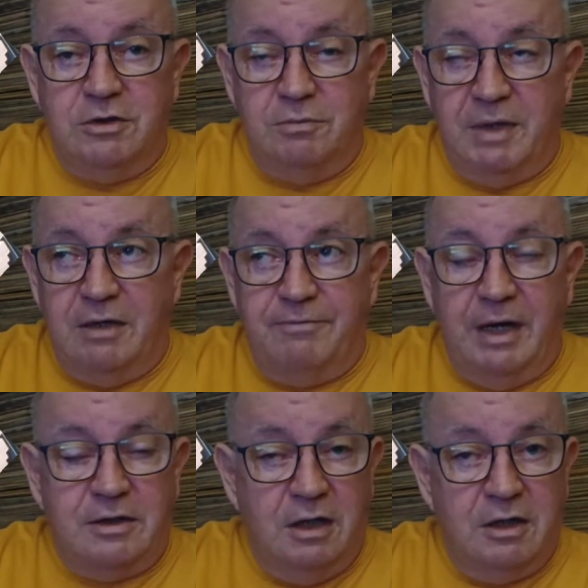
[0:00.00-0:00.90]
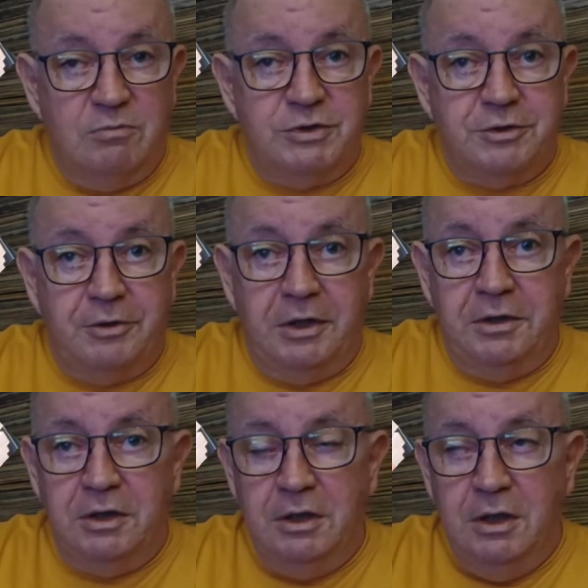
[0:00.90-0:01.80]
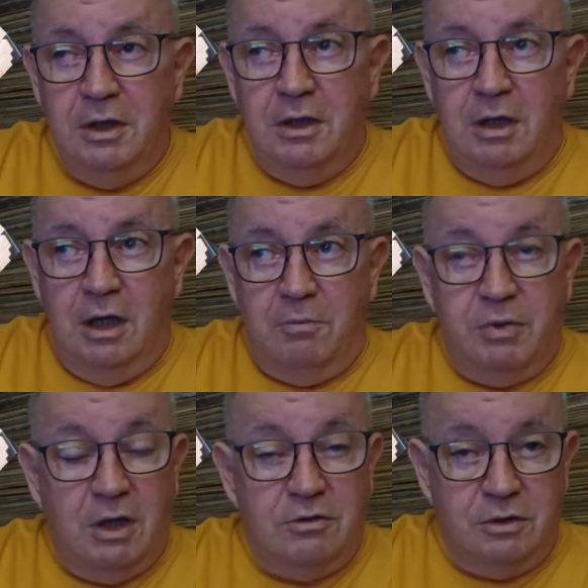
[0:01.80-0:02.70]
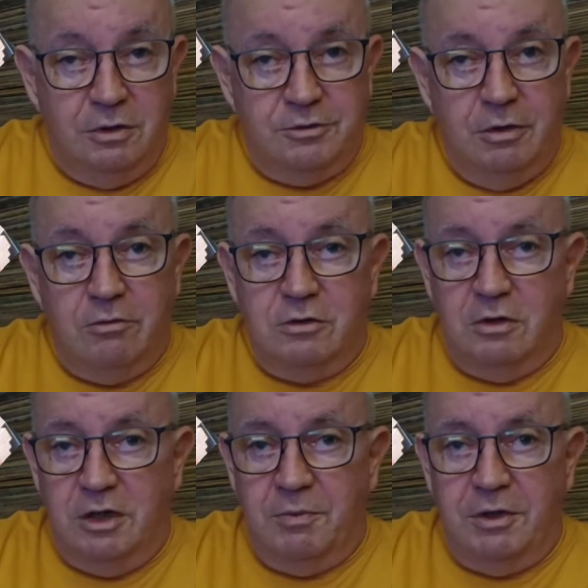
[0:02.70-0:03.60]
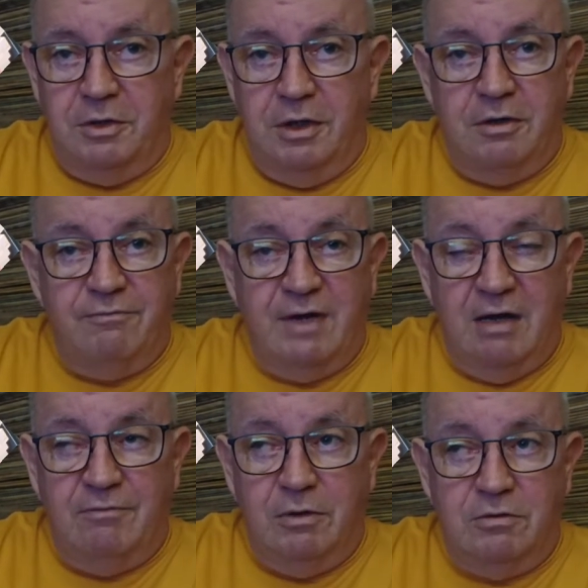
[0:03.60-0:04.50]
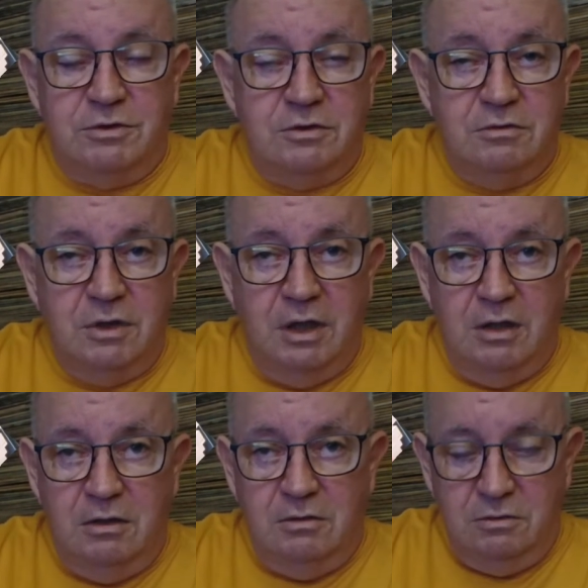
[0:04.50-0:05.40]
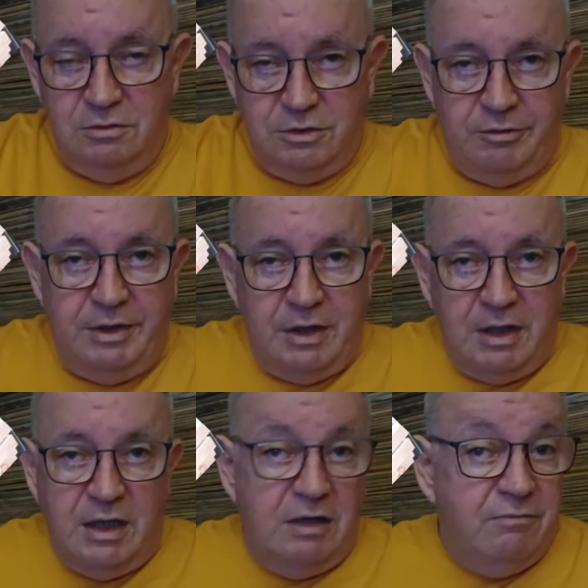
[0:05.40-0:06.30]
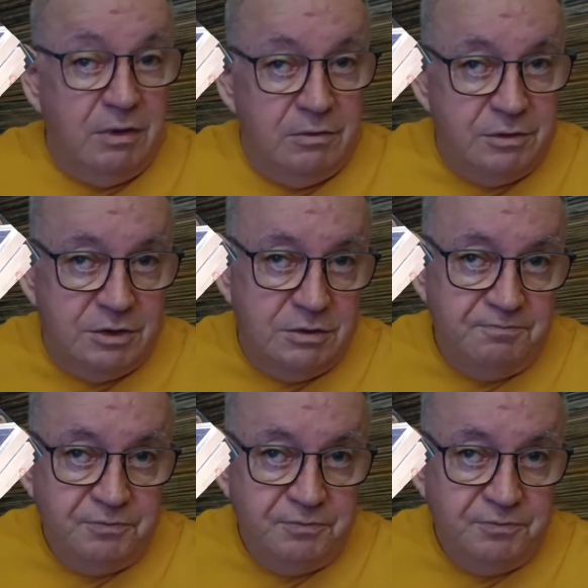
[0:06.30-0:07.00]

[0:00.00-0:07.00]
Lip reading: As a matter of fact, I got them stringed because the controllers are limited to 105 volts. They stringed at 80 volts.